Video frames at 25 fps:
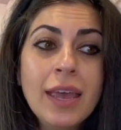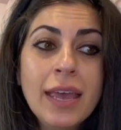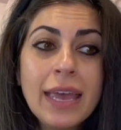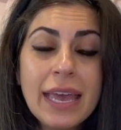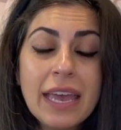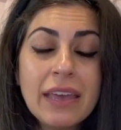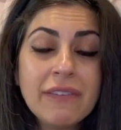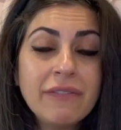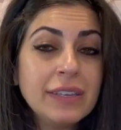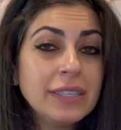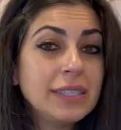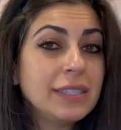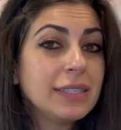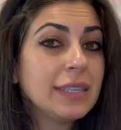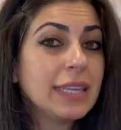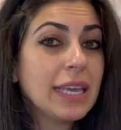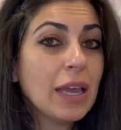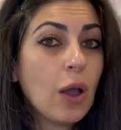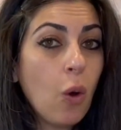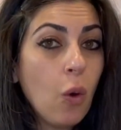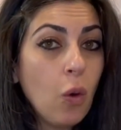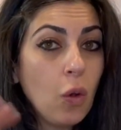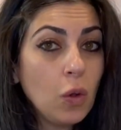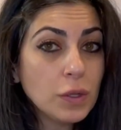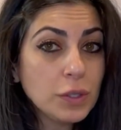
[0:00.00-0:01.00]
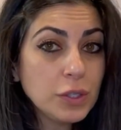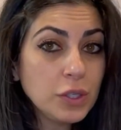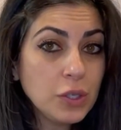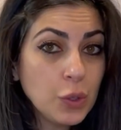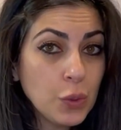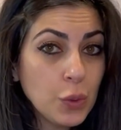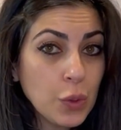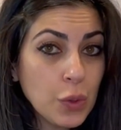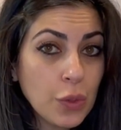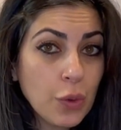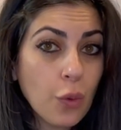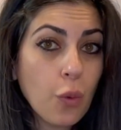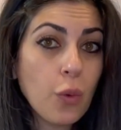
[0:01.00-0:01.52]
if it's the whole
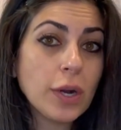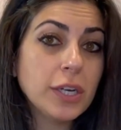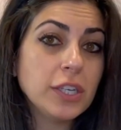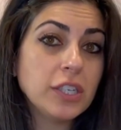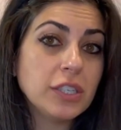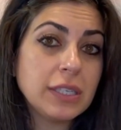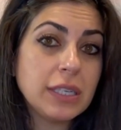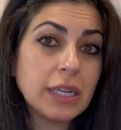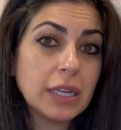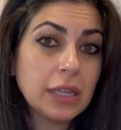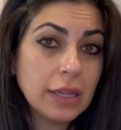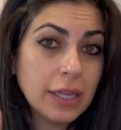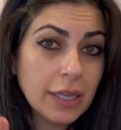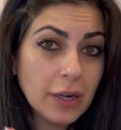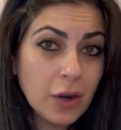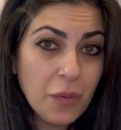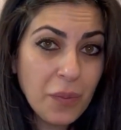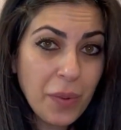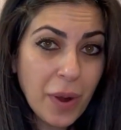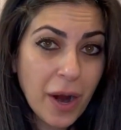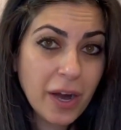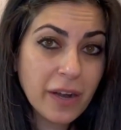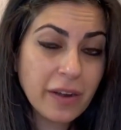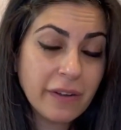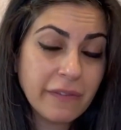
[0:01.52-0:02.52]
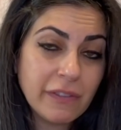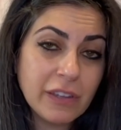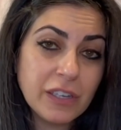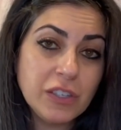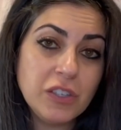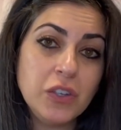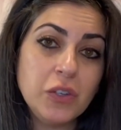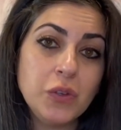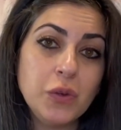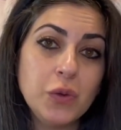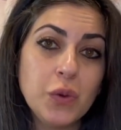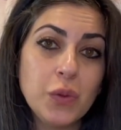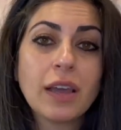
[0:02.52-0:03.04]
tooth or just a little part of the
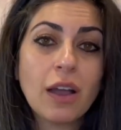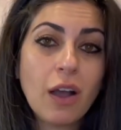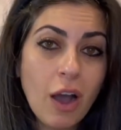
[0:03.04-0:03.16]
tooth.